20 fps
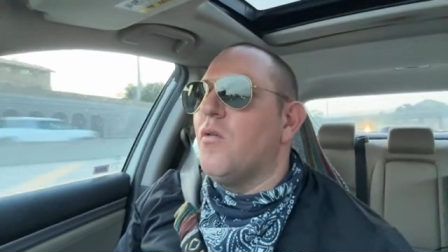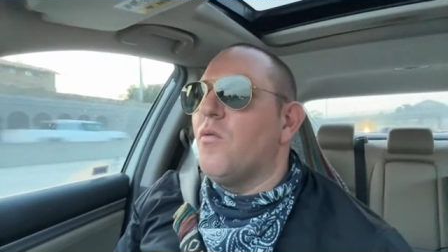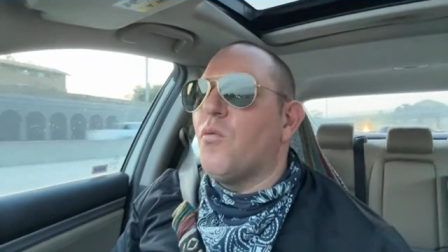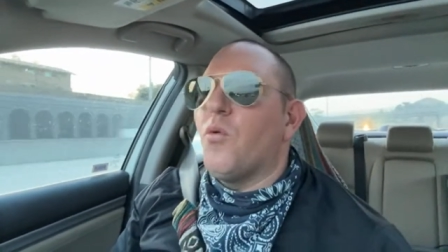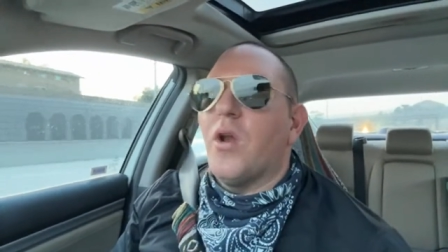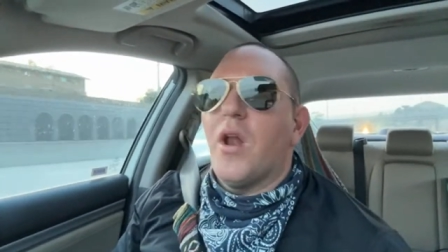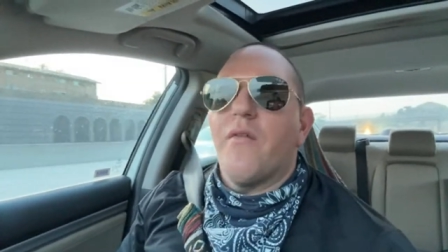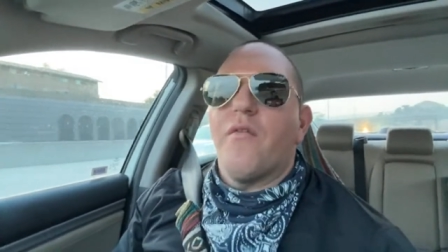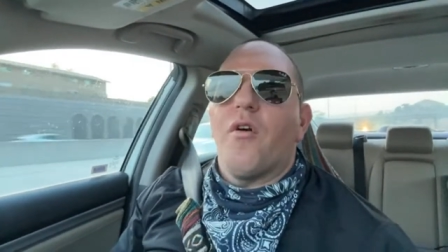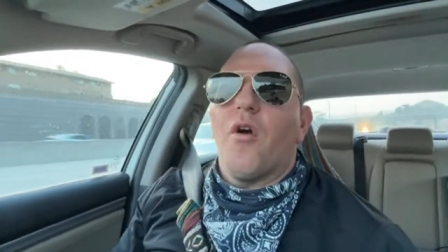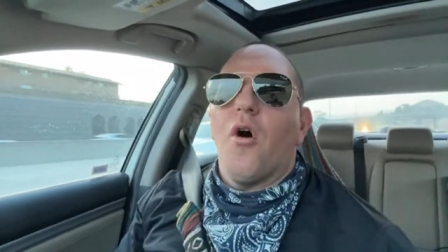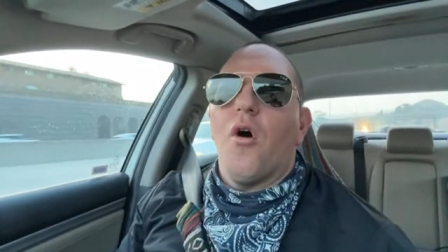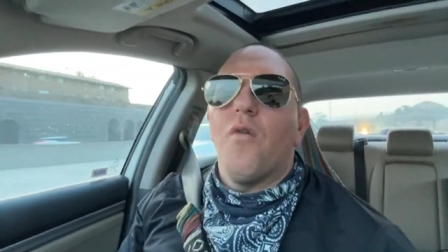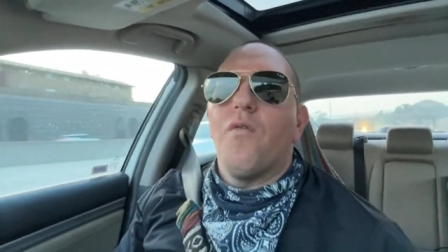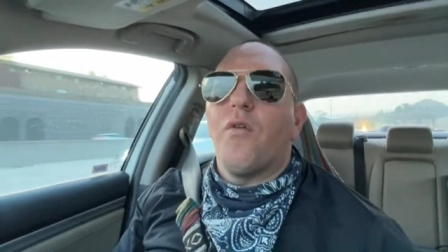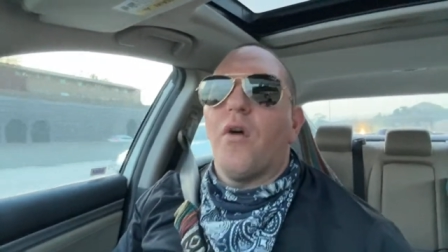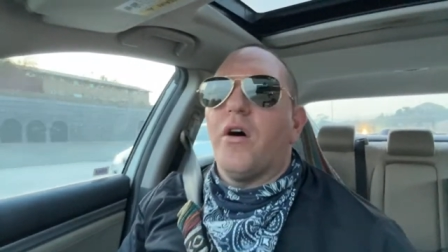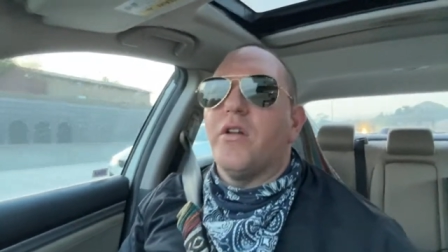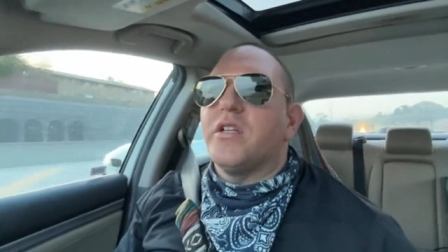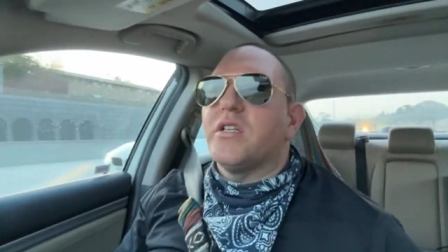whatever
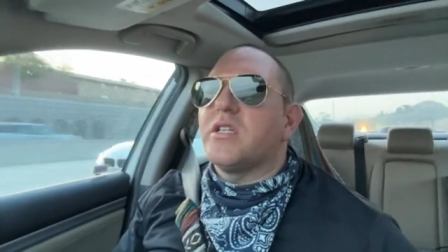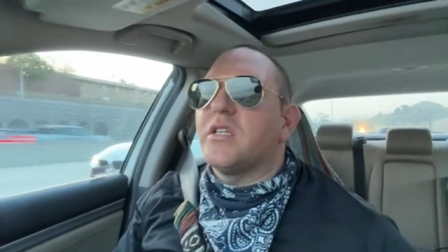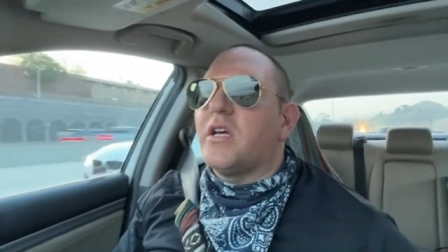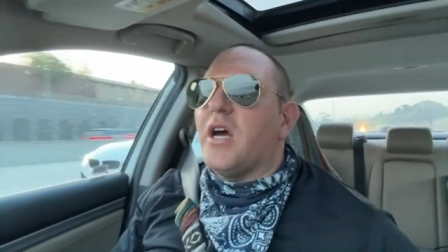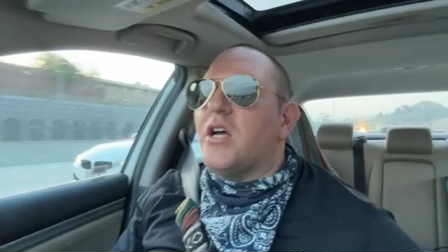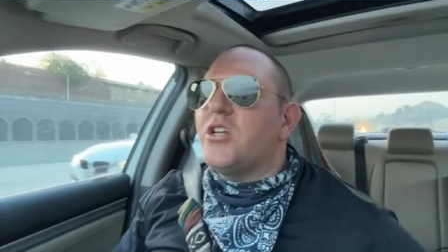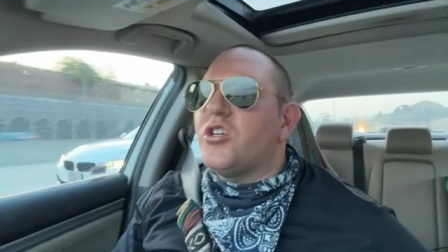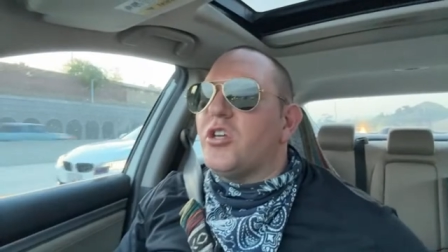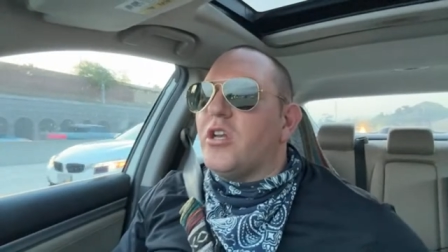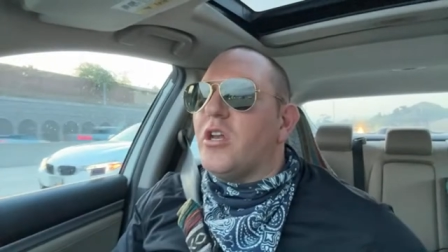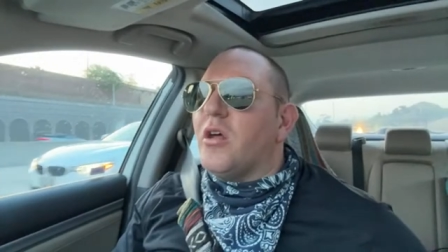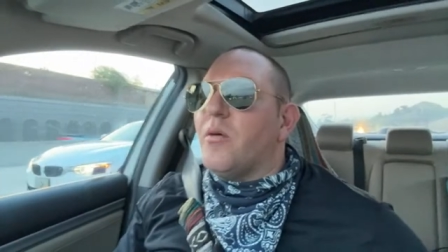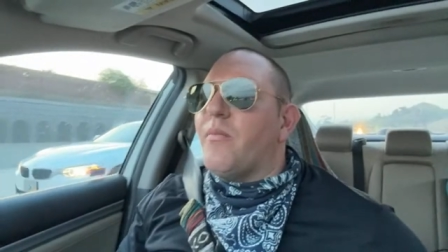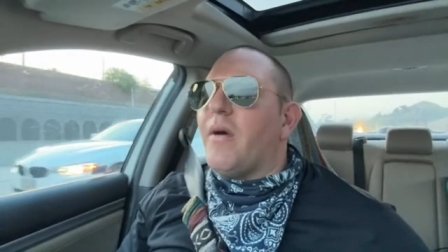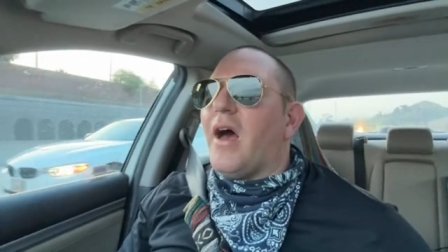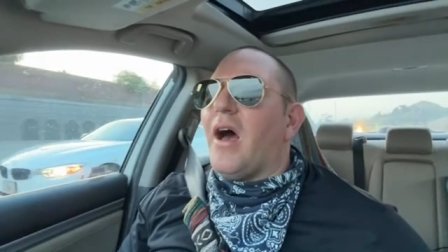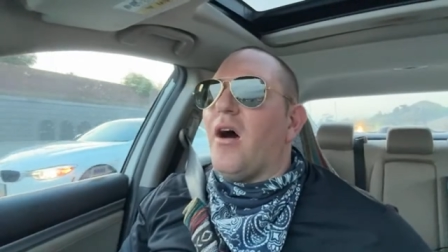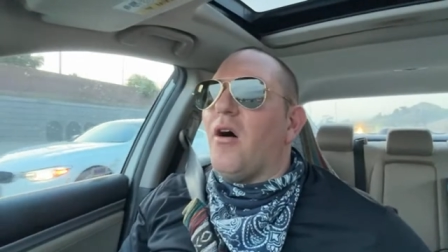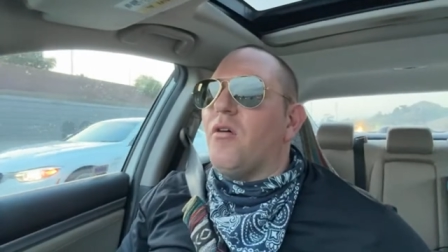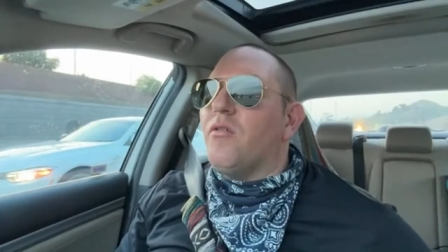overall discussion
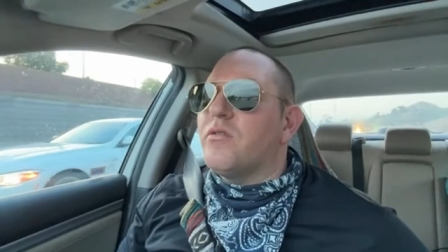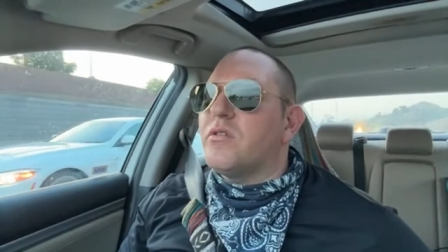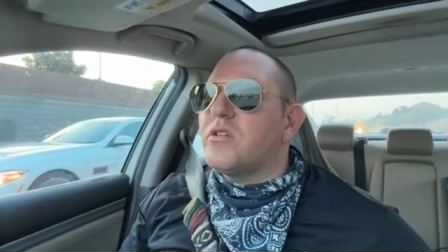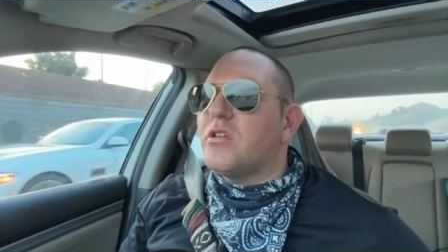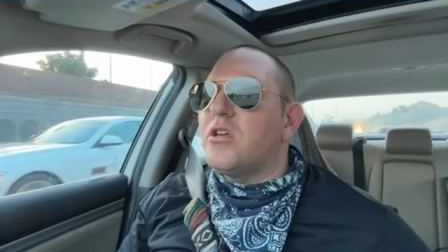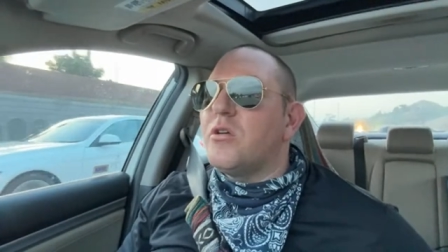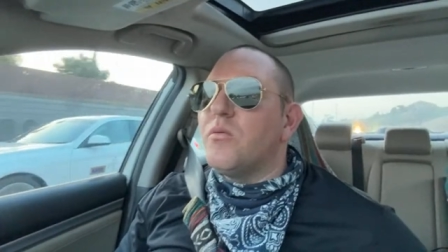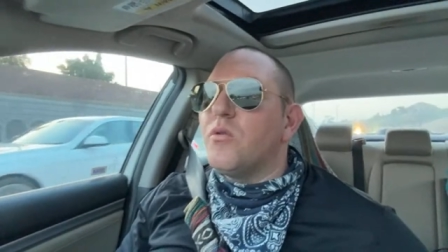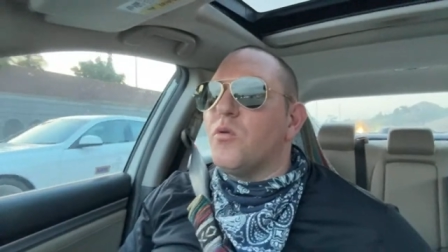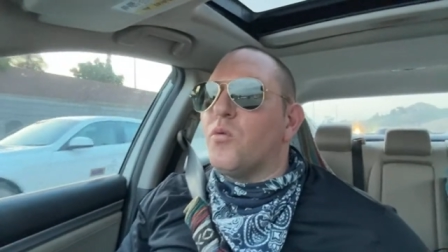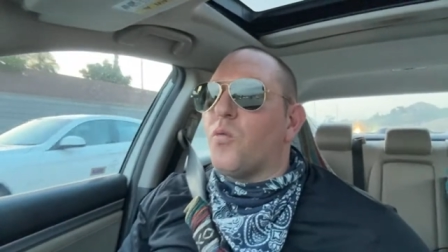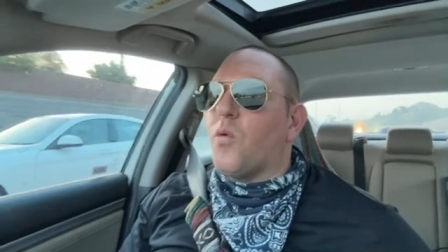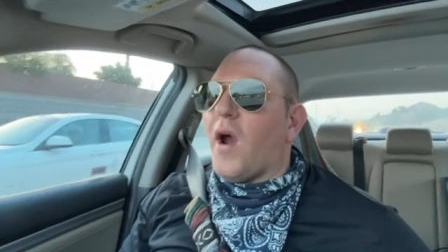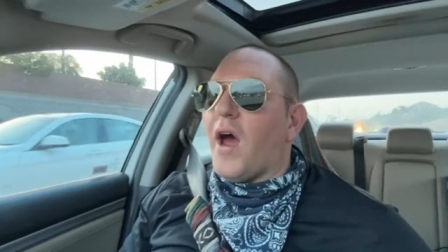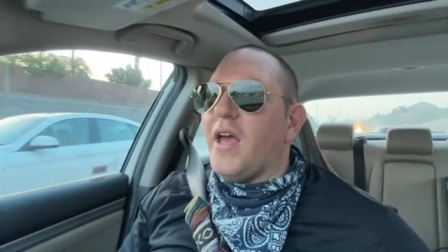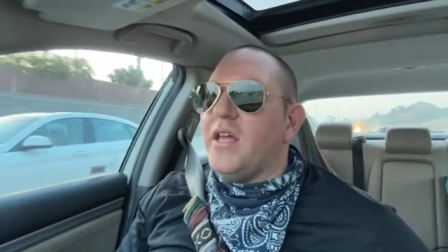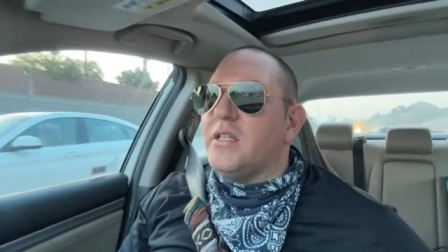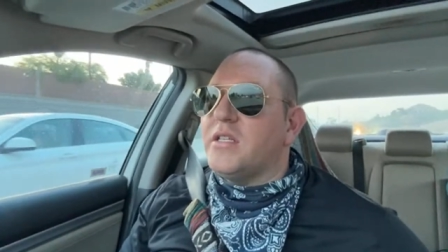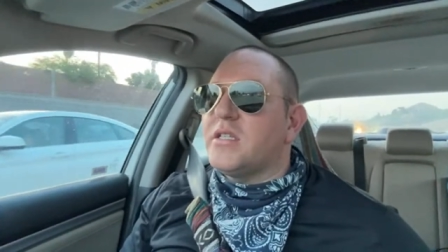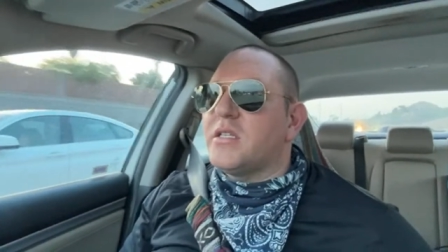about human
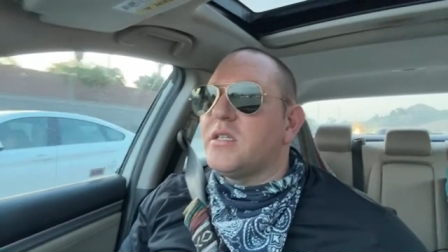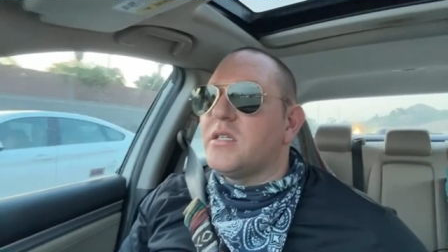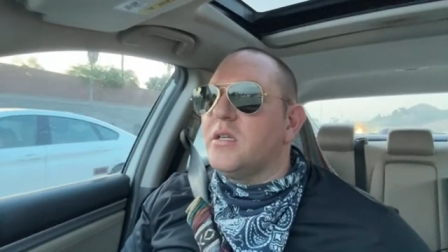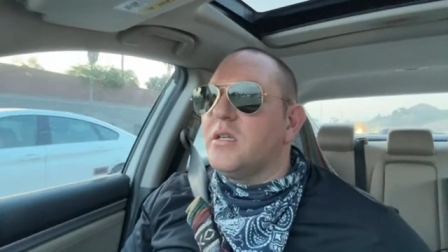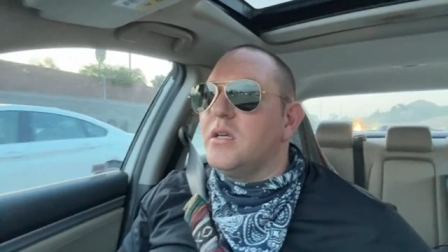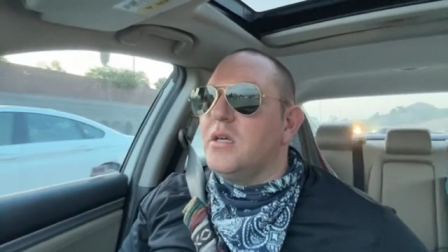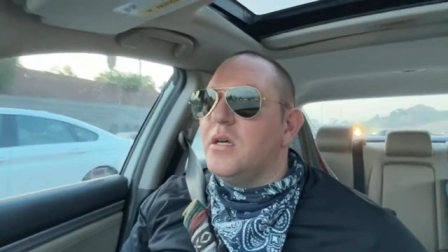rights,